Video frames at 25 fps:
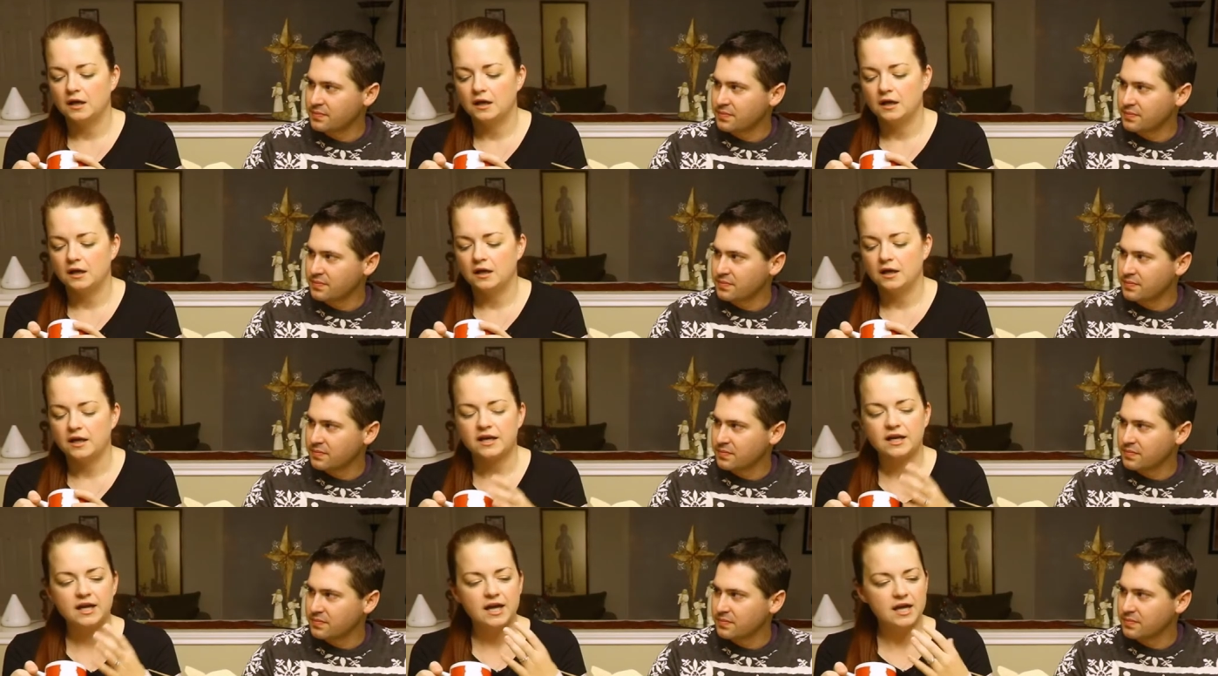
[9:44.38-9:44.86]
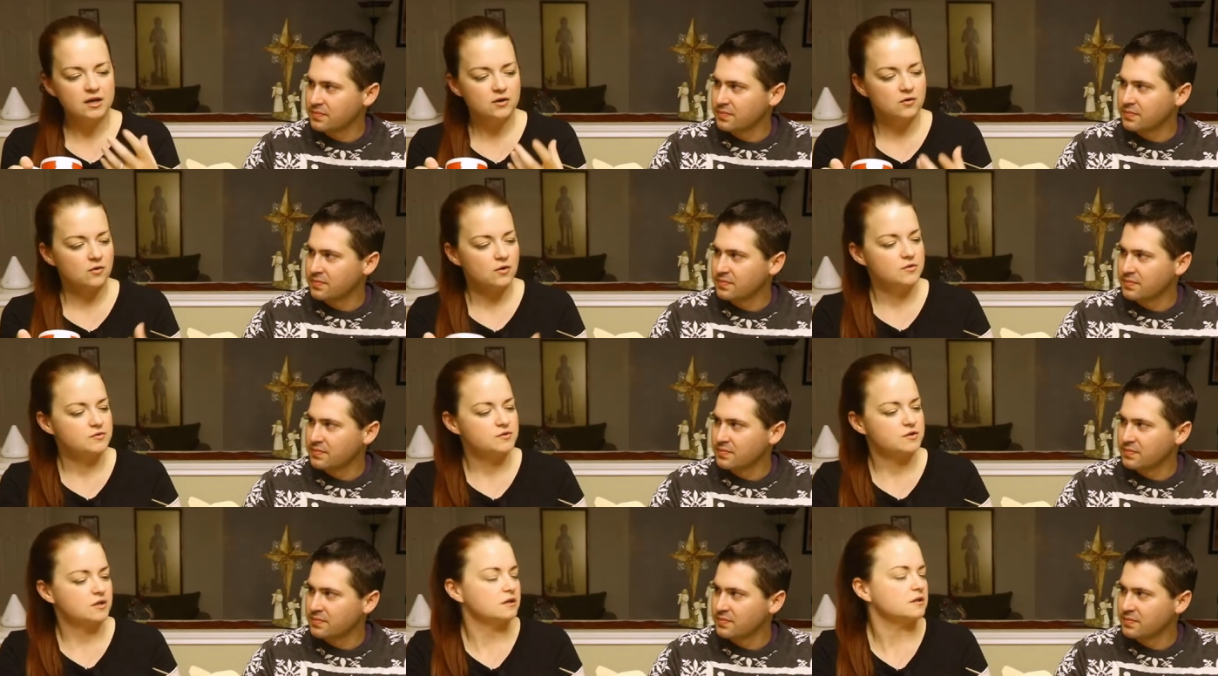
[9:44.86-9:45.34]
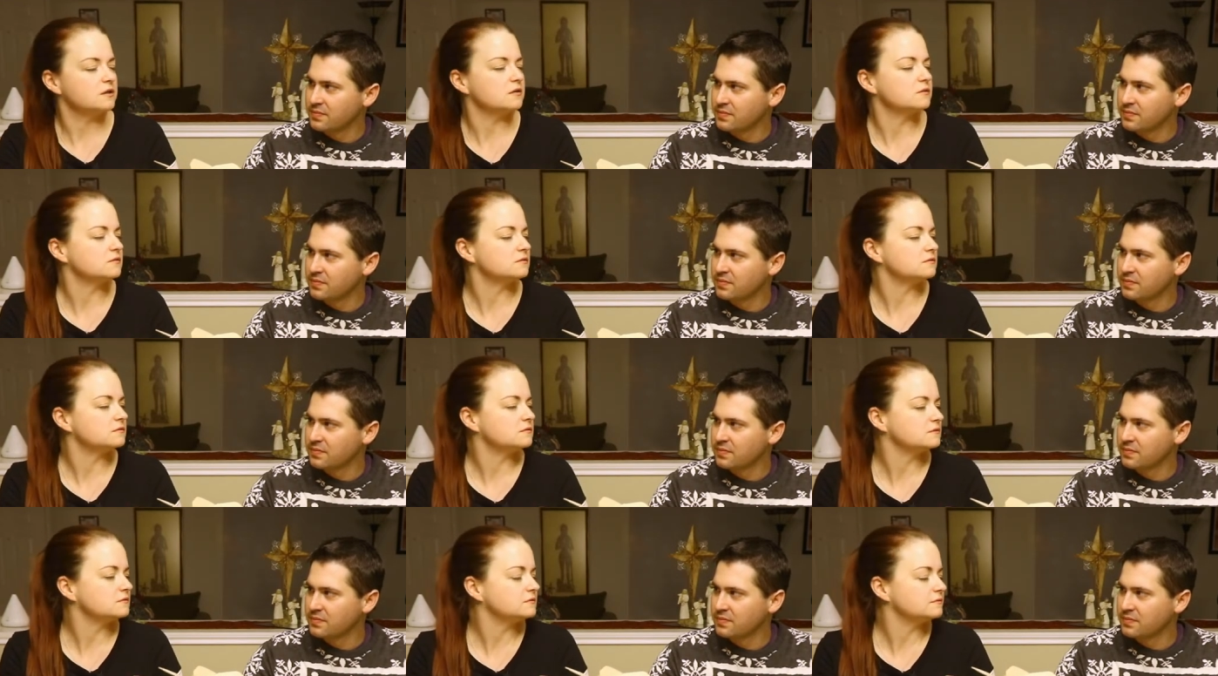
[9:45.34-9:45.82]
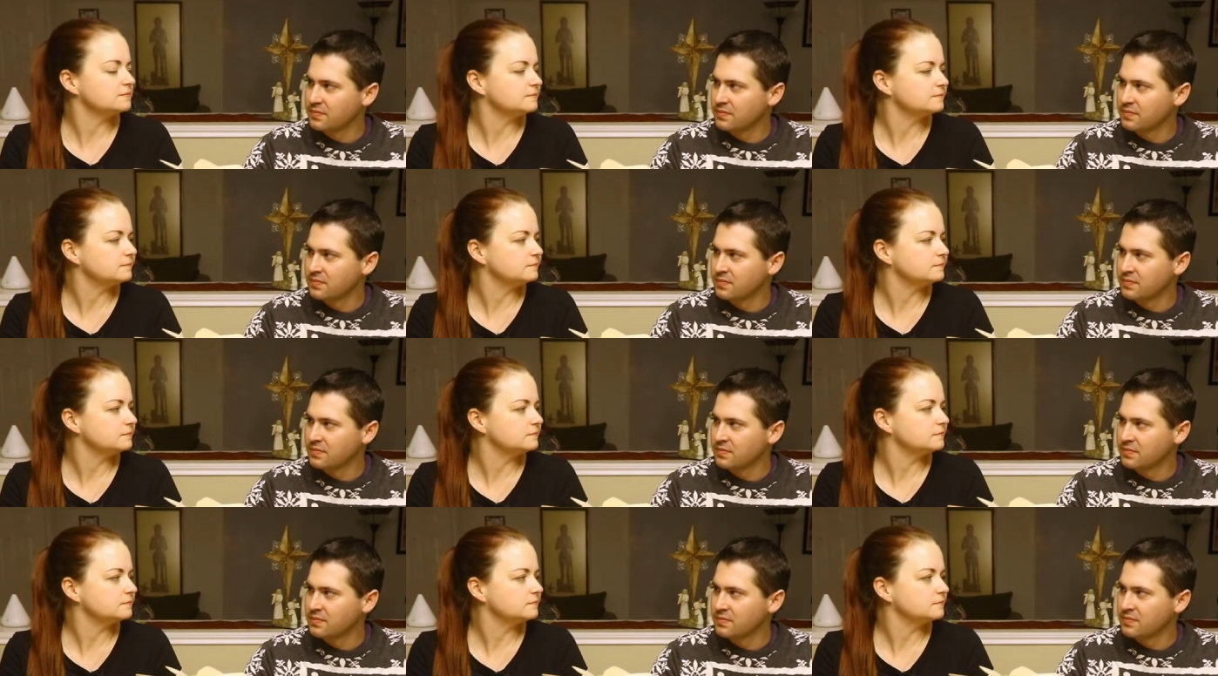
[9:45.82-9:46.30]
Speaker 1: And it kind of grows on you.
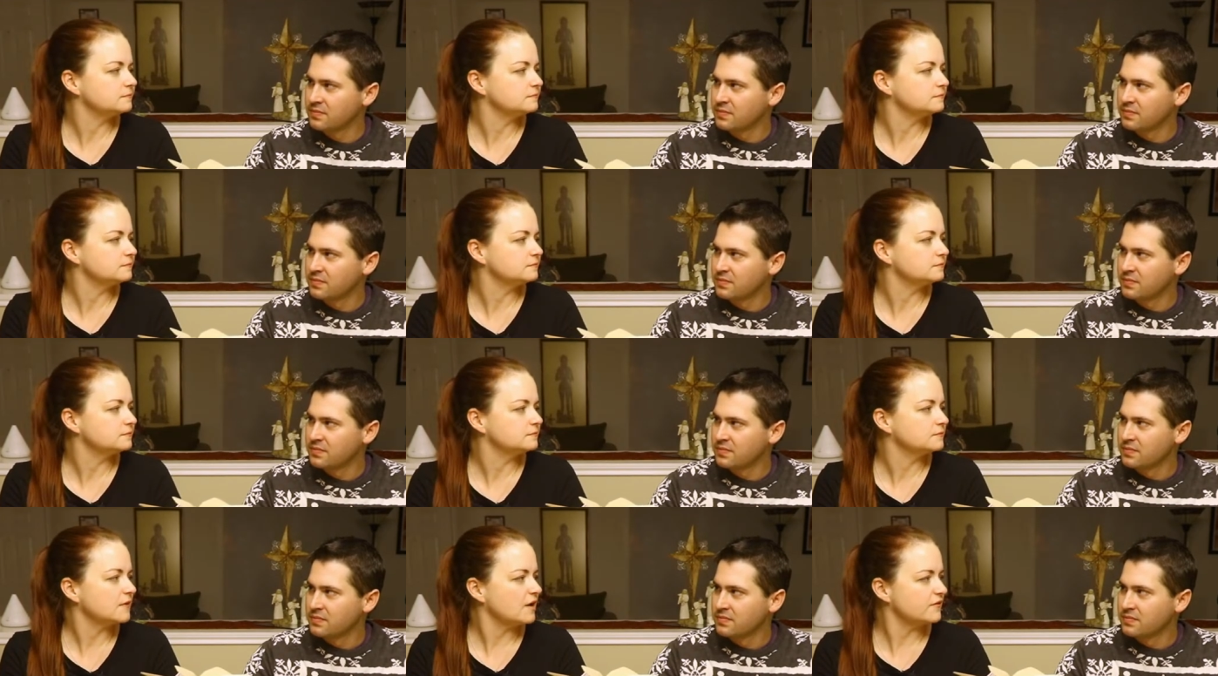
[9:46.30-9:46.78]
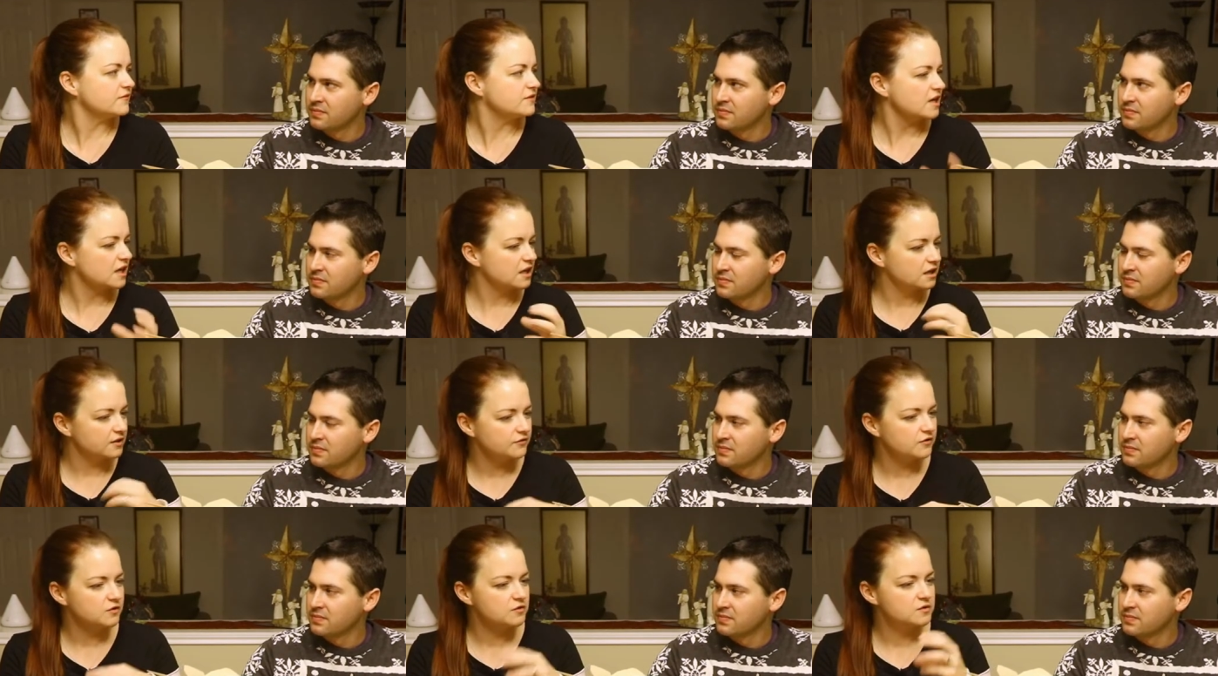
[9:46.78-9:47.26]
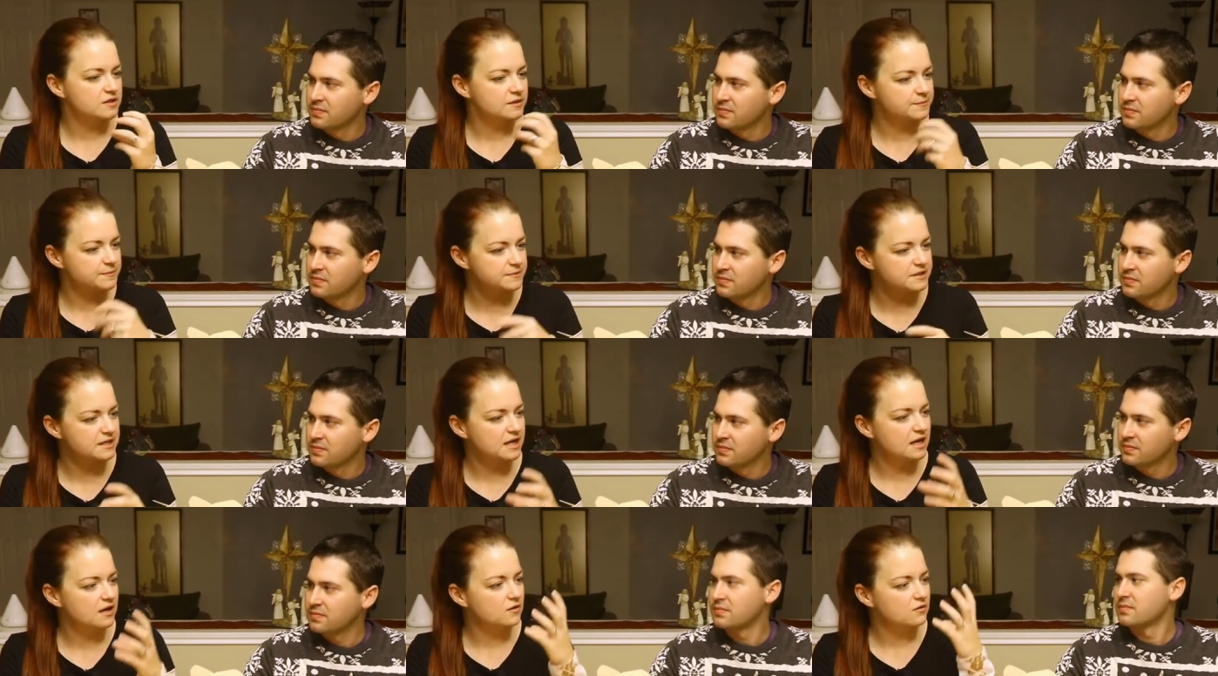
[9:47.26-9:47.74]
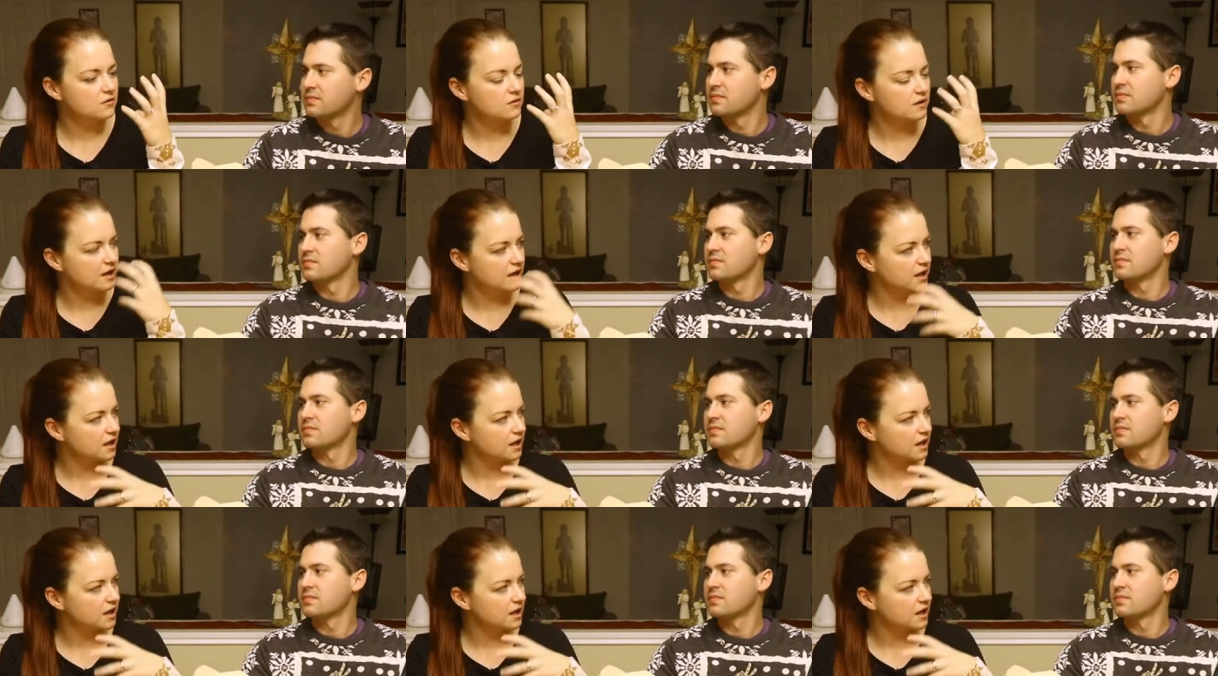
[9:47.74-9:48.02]
I'm taking a few sips now,